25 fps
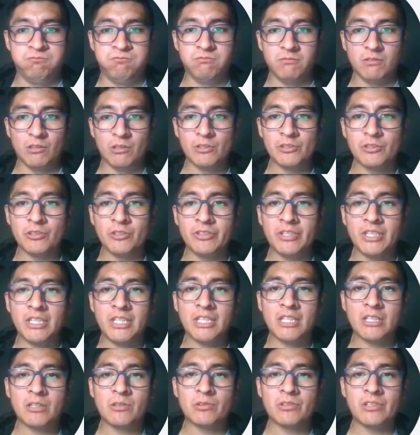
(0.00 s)
Also,
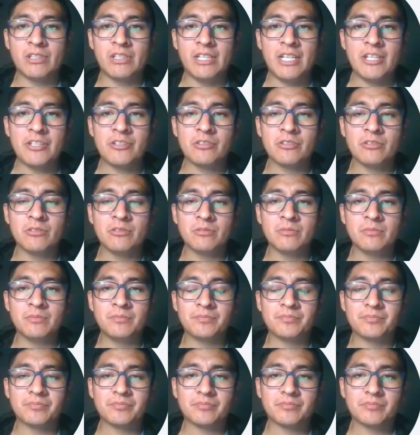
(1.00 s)
the correlation
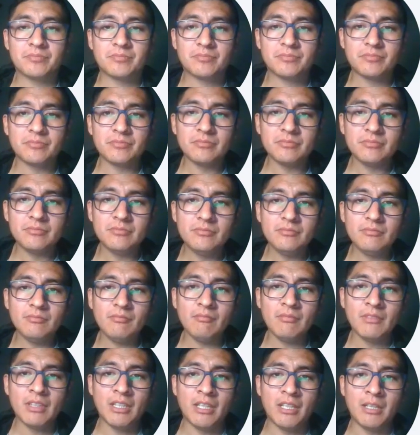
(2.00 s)

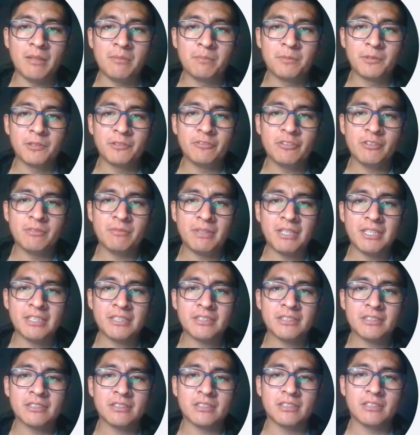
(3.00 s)
improvement
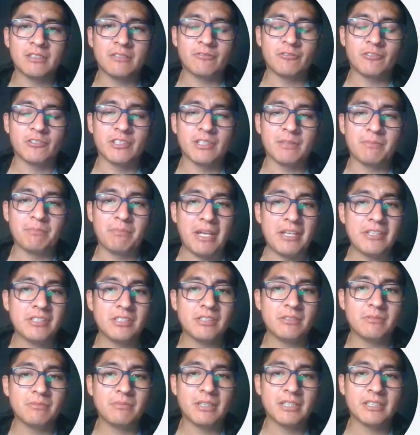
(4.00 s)
was for the
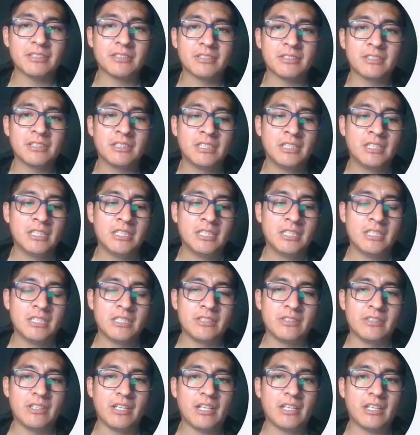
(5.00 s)
pacing was
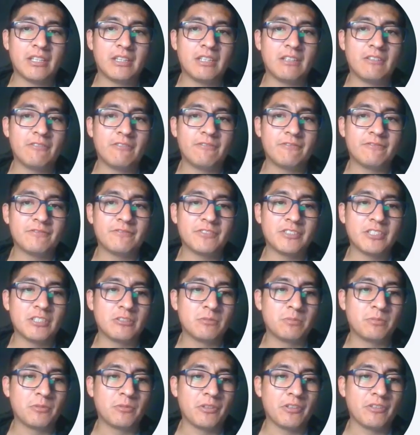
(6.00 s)
negative
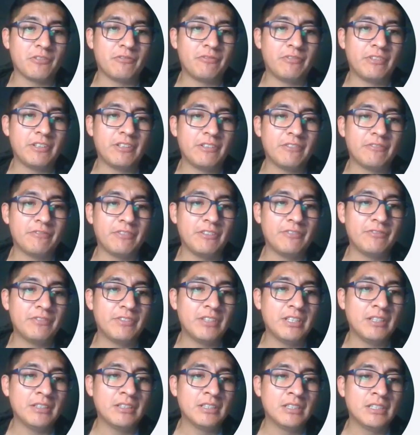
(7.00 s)

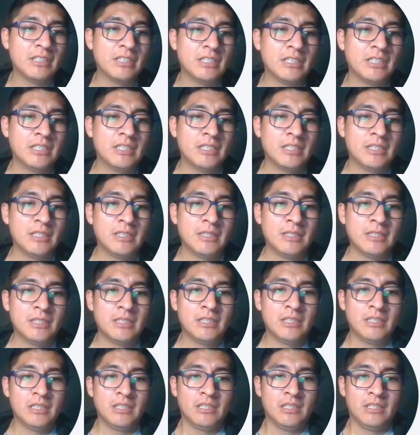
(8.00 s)
0.50.
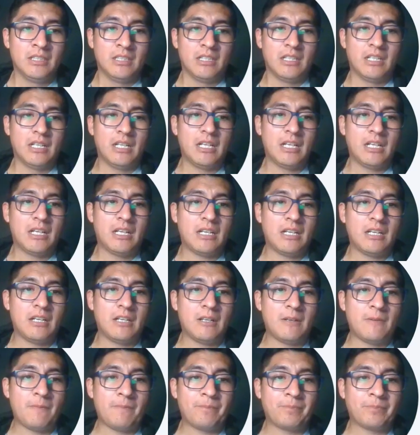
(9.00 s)

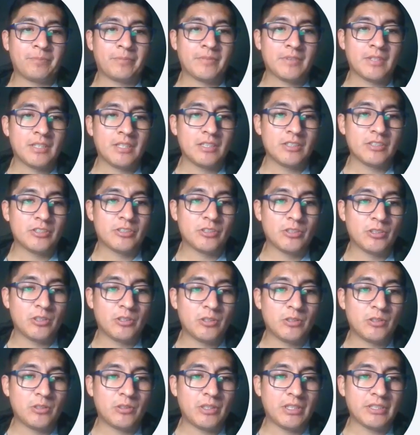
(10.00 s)
Uh,
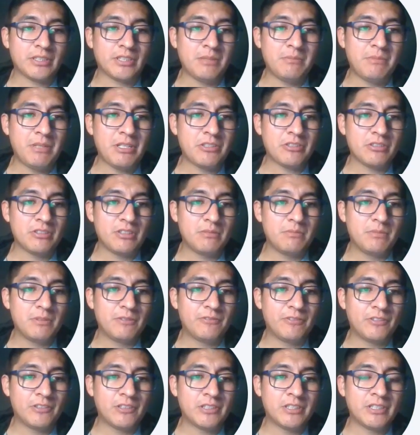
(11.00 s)
so as I mentioned
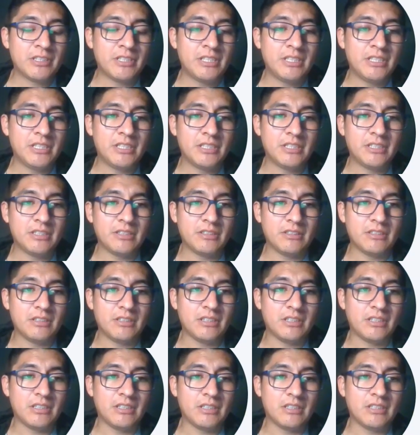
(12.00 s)
before,
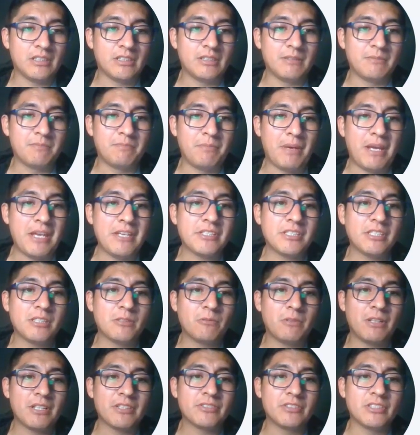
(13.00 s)
the pacing
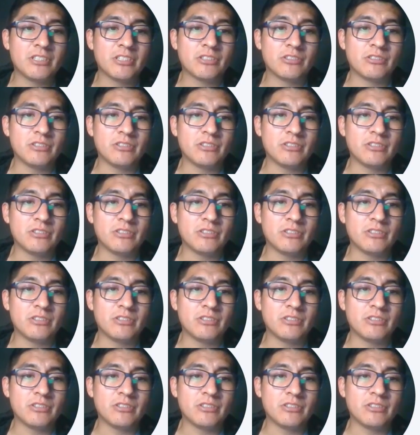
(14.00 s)
was the